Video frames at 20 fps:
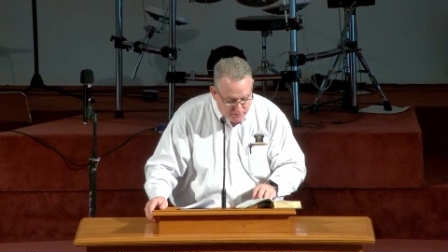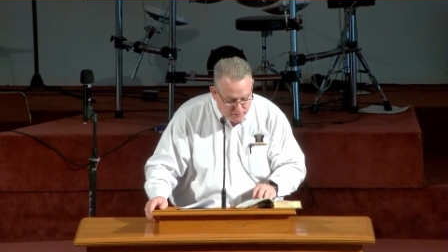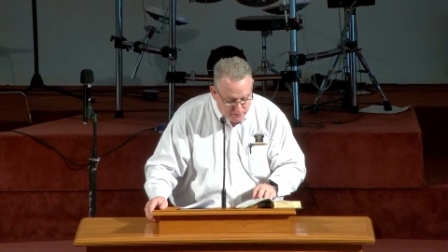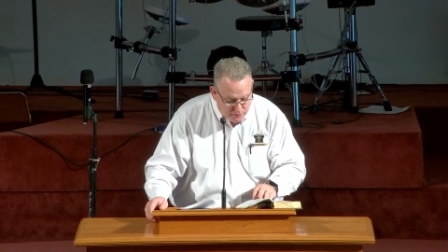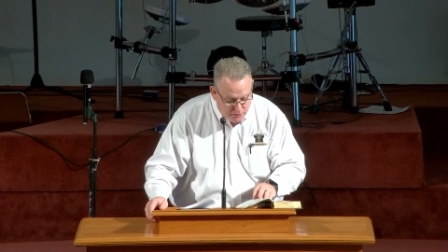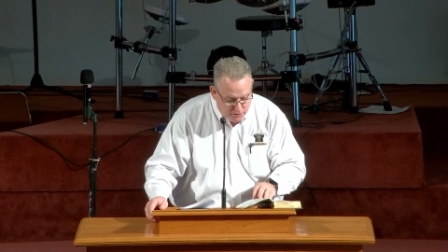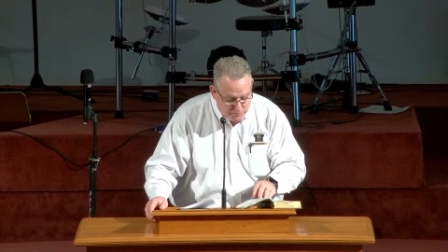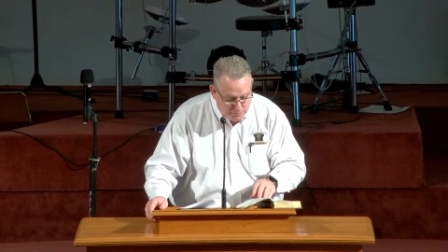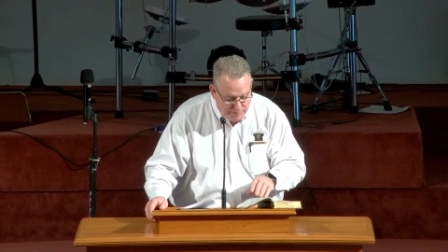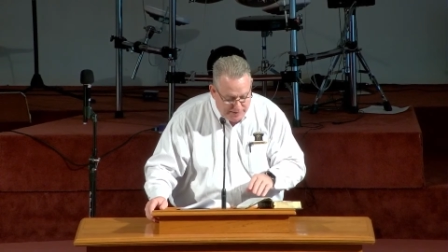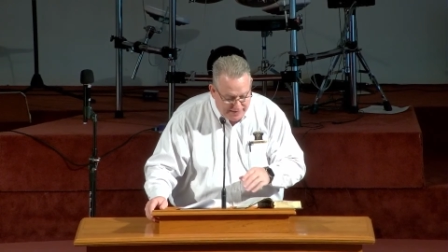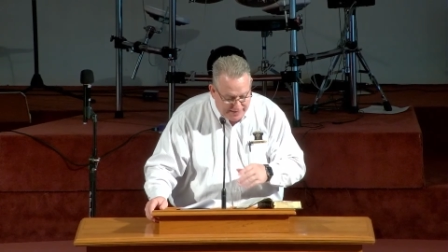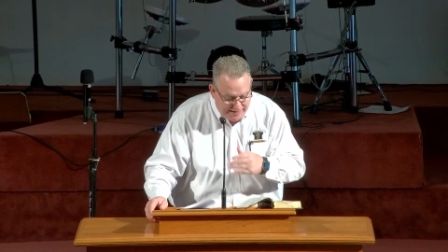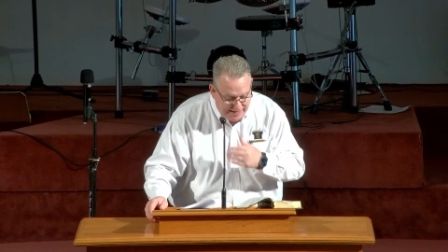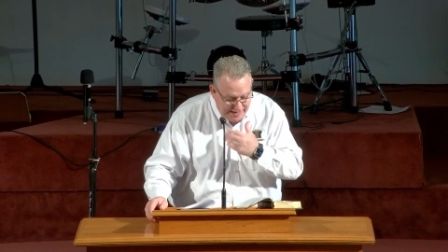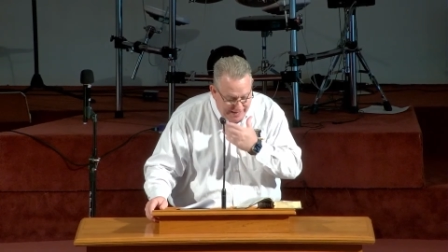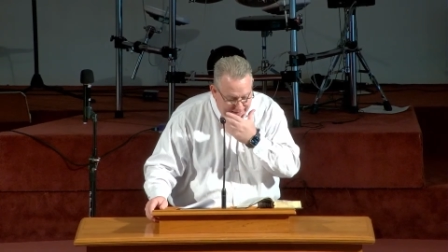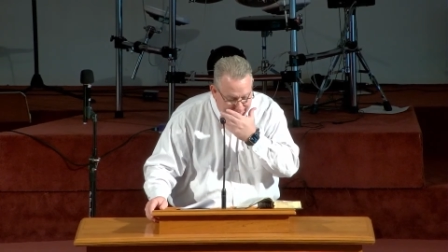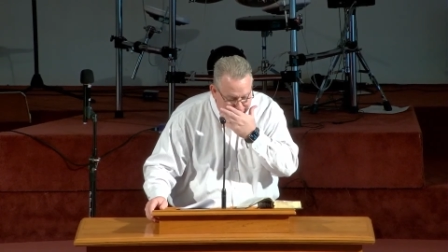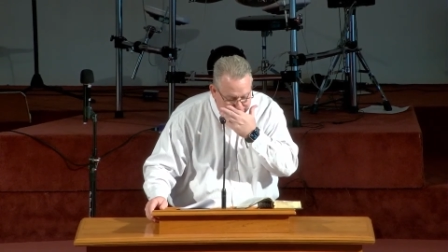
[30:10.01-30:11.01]
Look back
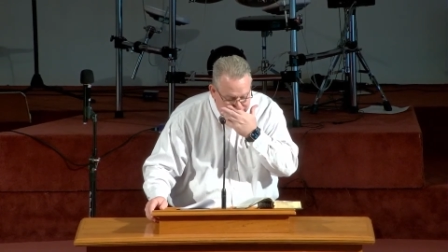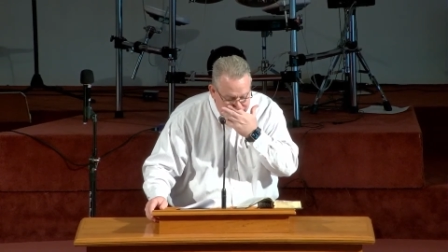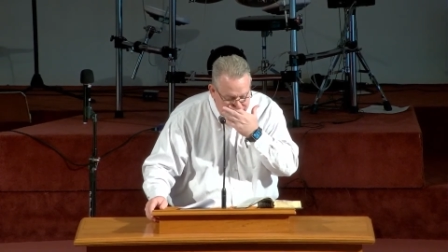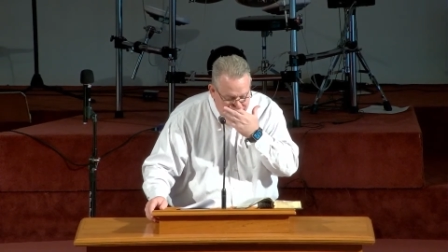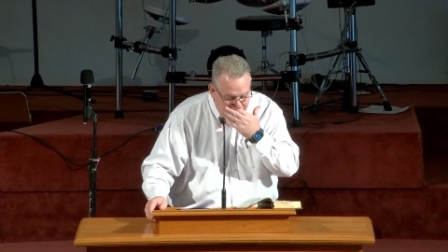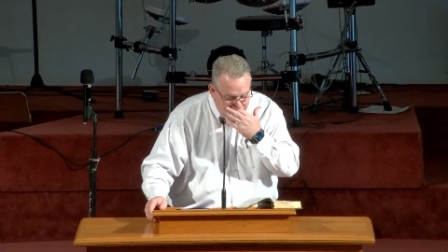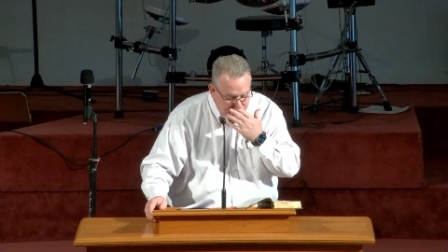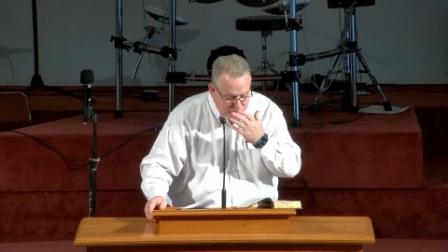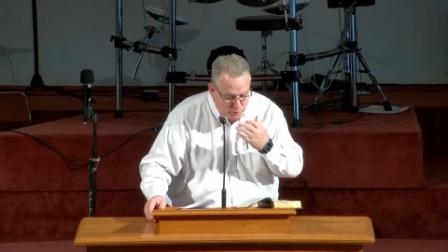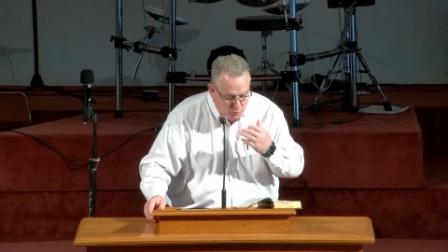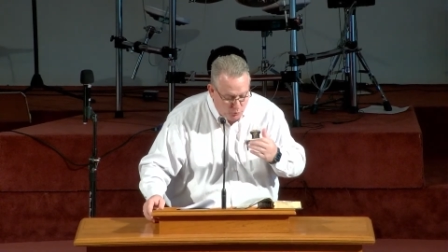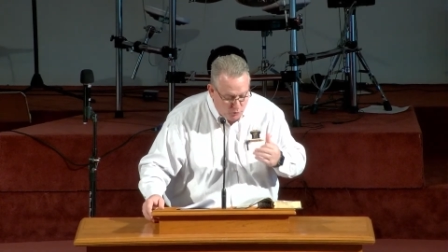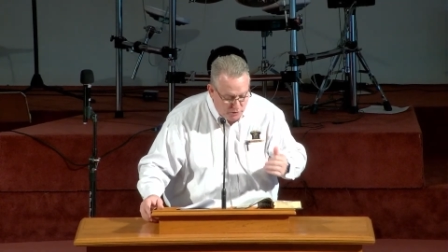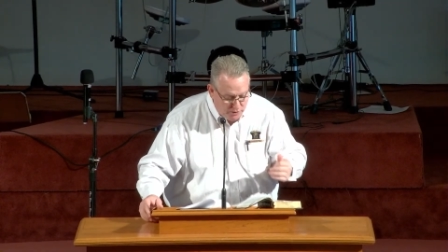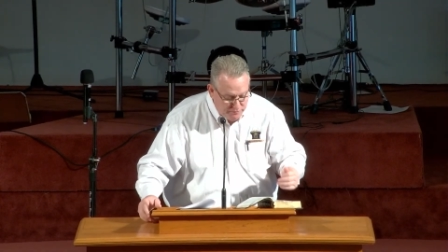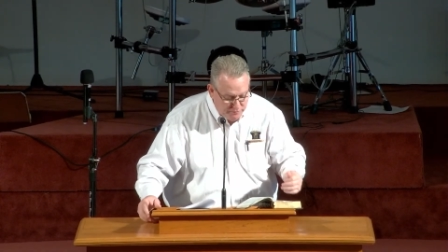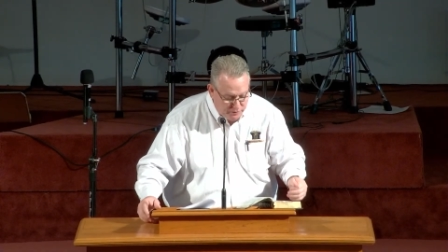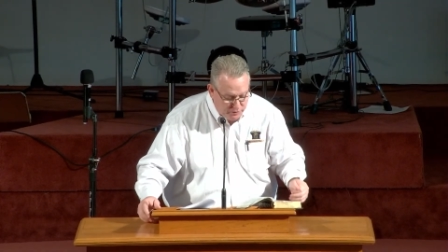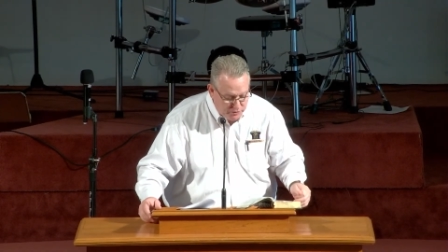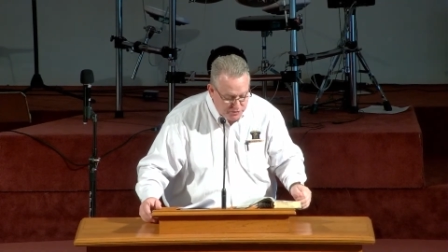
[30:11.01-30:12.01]
at it, chapter
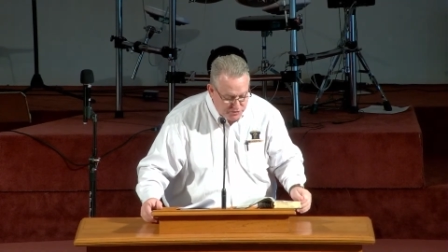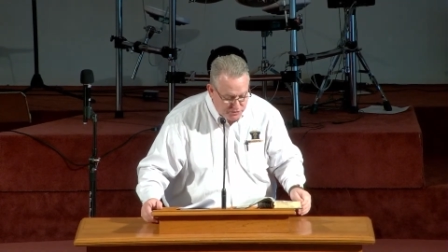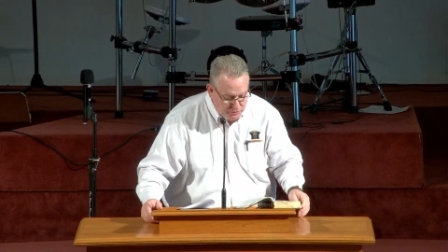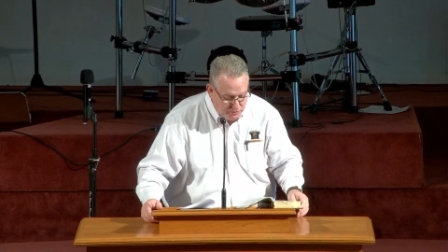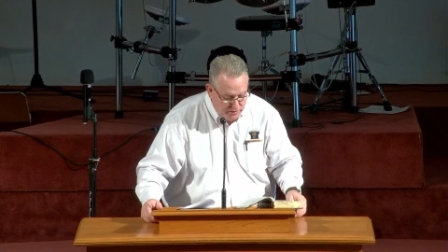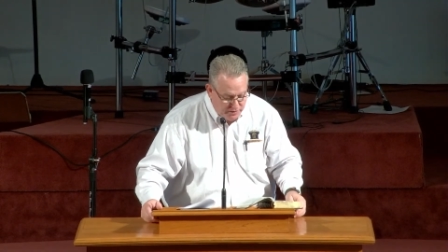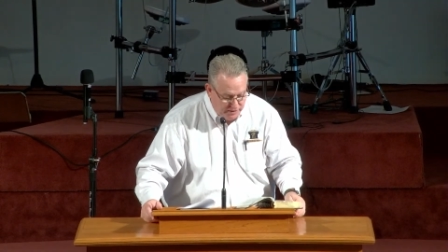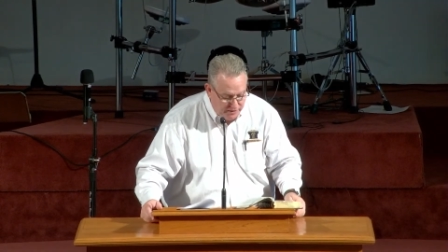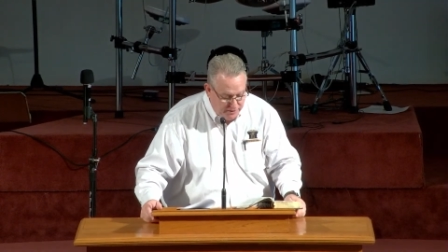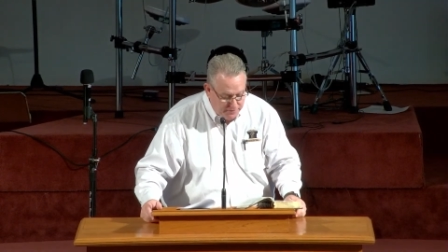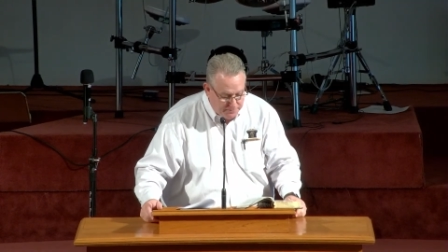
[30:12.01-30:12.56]
1, verse 3.